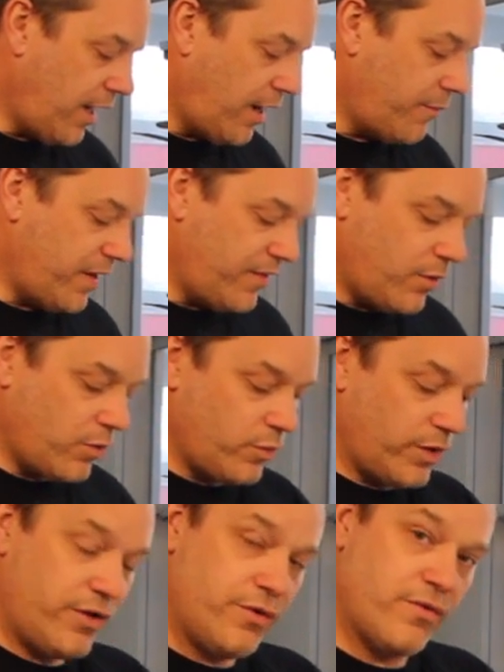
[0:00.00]
And then
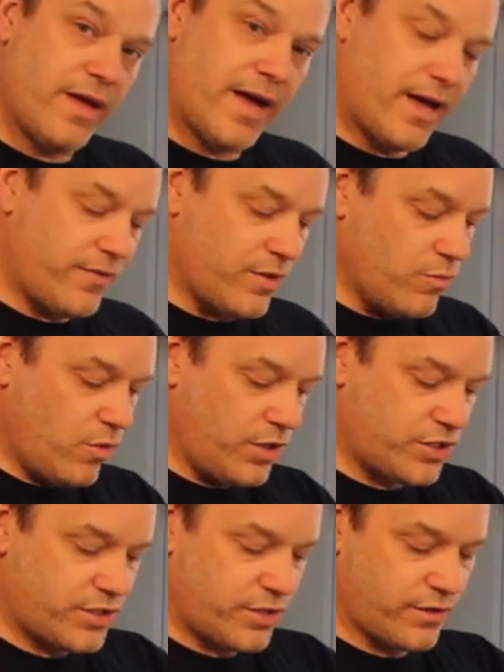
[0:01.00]
when we do that, the
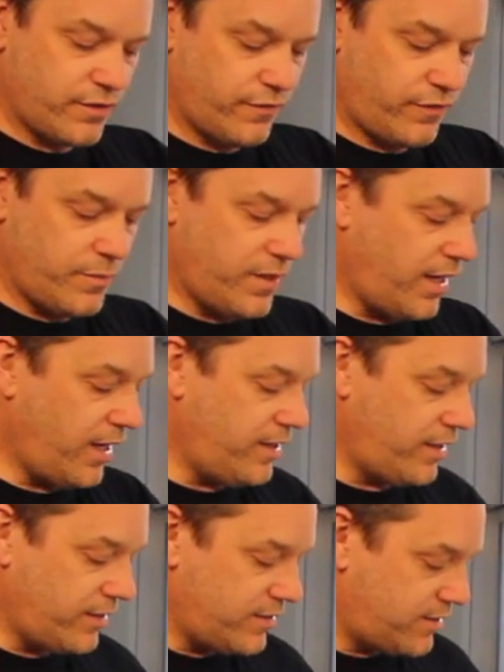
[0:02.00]
moisture from the
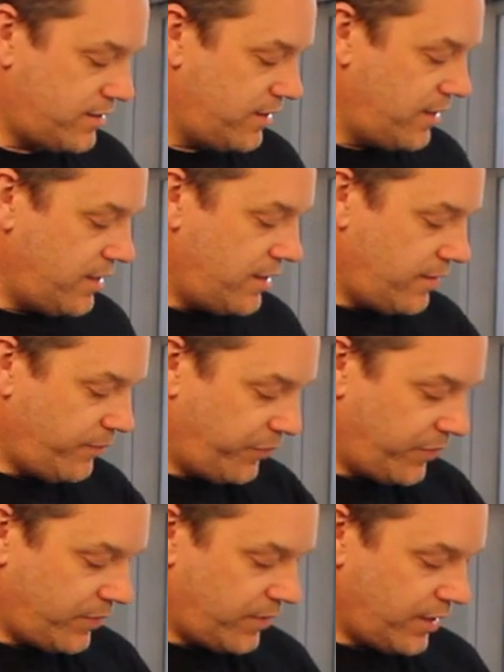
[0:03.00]
onions,
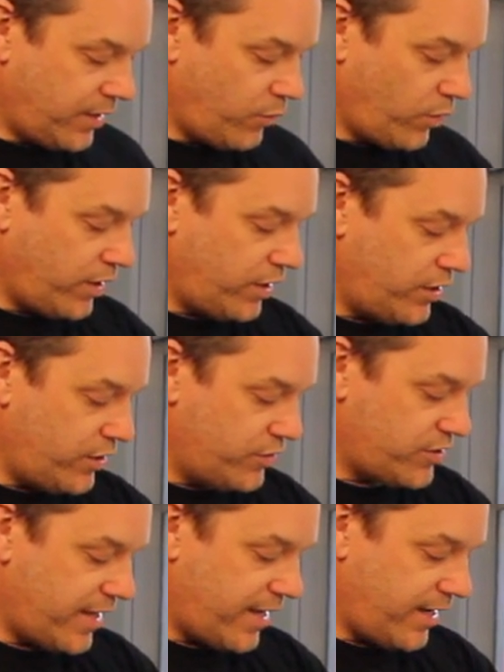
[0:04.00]
we're going to
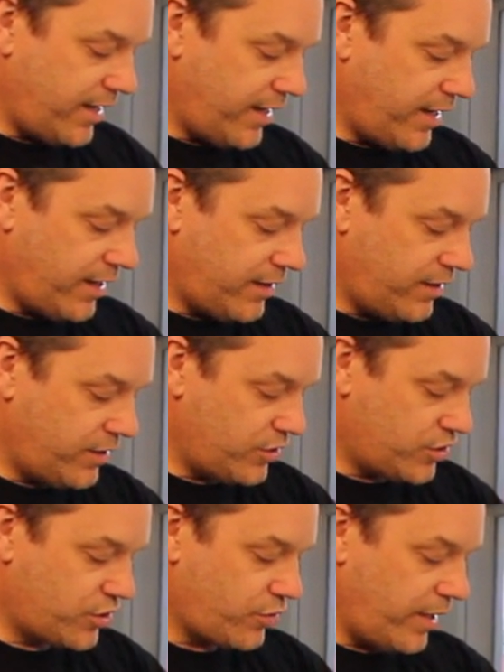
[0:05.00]
use that and
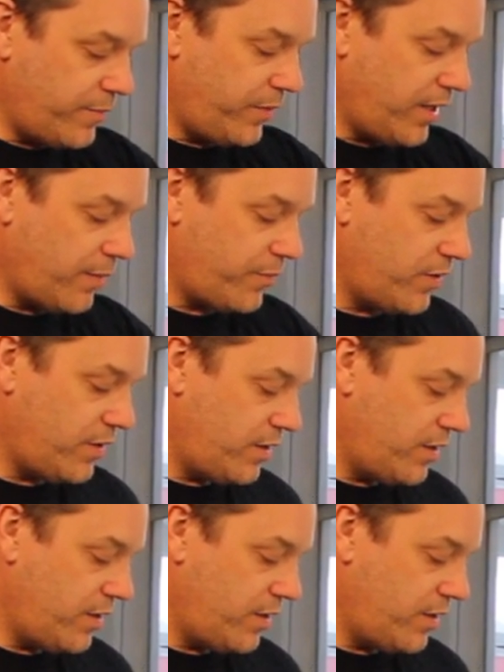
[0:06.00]
scrape up